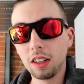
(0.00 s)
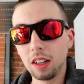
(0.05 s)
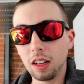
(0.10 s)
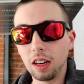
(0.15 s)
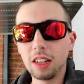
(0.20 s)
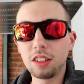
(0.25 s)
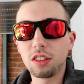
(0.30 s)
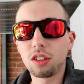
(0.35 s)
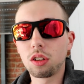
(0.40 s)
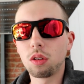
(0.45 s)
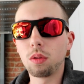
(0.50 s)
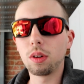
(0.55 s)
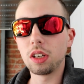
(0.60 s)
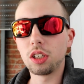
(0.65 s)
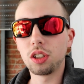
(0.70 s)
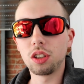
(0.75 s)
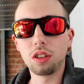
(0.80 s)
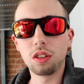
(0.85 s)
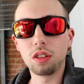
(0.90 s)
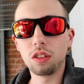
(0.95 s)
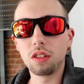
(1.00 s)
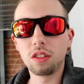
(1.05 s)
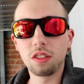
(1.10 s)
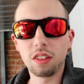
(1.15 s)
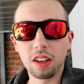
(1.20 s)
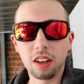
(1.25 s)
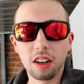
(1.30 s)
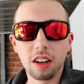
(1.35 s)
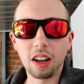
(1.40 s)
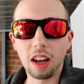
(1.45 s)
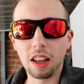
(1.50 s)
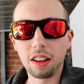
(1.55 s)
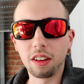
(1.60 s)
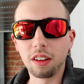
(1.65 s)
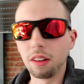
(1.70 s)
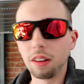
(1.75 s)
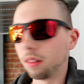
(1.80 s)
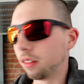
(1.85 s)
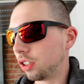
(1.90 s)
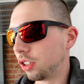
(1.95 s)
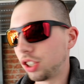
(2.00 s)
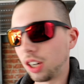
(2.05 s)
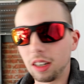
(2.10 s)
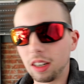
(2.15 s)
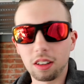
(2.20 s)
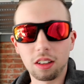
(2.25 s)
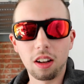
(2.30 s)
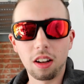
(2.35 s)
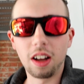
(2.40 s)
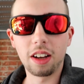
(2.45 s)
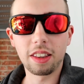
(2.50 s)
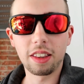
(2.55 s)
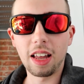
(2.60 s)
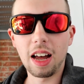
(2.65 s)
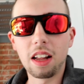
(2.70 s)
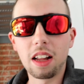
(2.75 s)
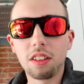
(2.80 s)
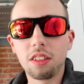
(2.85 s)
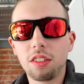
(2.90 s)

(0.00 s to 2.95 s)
electrical issues and other junk like that.